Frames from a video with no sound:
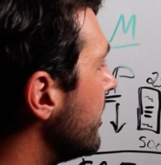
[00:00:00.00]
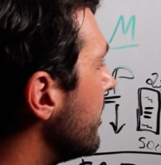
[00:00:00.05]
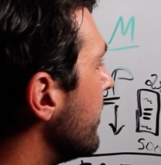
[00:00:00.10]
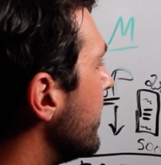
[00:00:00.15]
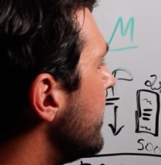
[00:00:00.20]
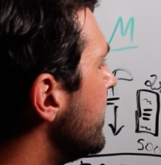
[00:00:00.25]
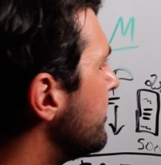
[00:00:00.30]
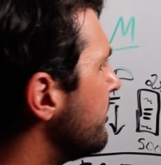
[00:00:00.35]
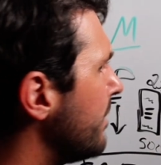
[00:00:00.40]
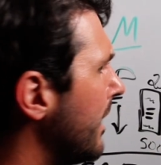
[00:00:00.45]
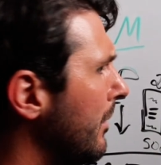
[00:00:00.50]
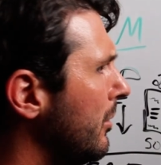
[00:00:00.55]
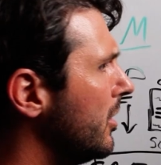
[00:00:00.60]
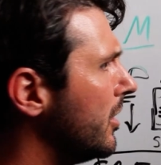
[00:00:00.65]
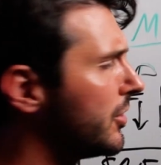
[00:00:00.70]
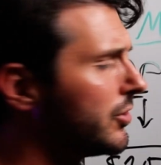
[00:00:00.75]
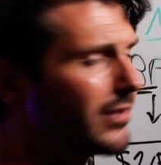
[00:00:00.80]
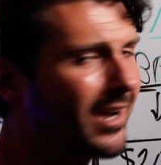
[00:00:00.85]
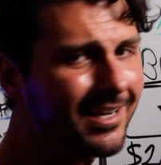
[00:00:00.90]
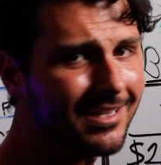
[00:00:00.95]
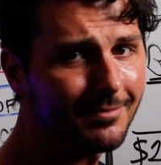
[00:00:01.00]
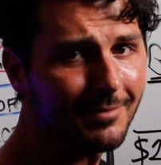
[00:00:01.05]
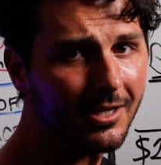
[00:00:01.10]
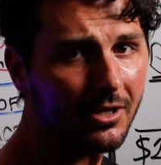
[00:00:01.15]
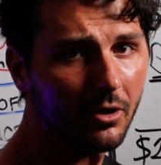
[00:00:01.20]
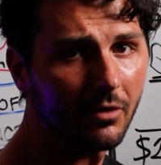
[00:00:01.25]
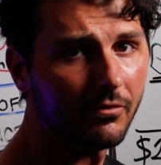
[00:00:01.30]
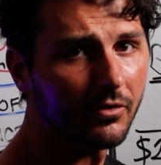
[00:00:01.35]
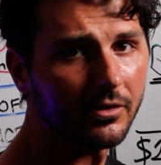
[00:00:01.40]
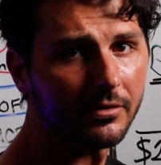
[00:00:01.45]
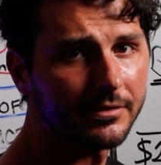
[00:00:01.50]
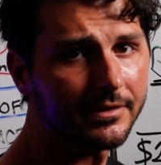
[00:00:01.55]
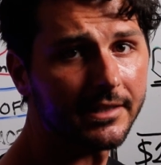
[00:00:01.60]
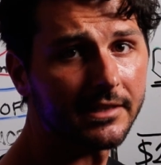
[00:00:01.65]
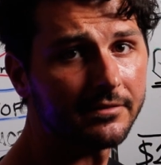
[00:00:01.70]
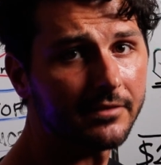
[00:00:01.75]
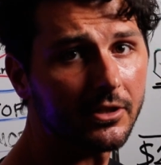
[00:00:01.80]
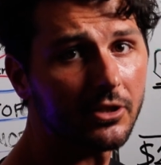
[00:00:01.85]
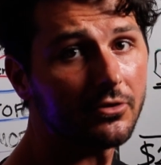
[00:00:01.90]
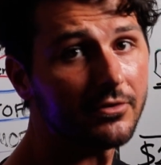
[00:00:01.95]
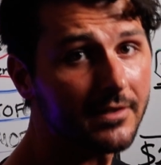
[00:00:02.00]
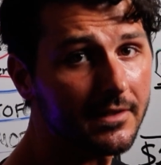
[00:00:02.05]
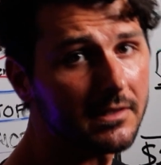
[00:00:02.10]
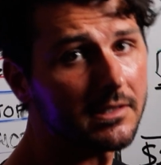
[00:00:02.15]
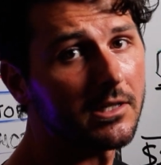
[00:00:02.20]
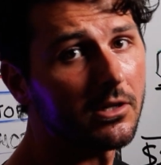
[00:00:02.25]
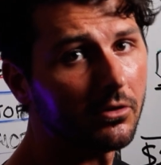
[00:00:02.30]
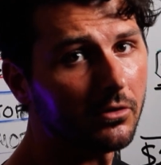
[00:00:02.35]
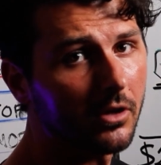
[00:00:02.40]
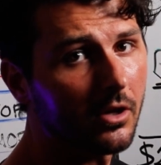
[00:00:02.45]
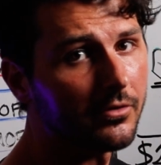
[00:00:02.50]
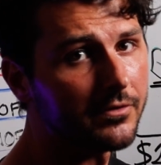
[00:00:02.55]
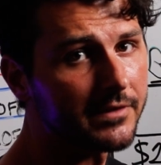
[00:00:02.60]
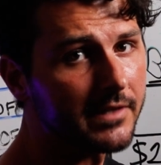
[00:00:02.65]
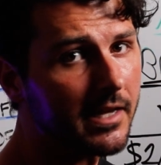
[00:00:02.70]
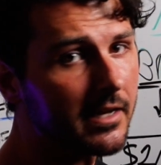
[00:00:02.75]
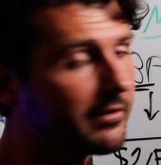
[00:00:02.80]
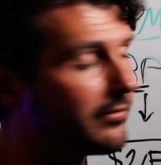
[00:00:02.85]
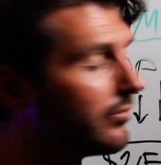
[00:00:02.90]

he's probably on track to make over 6 figures this year alone setting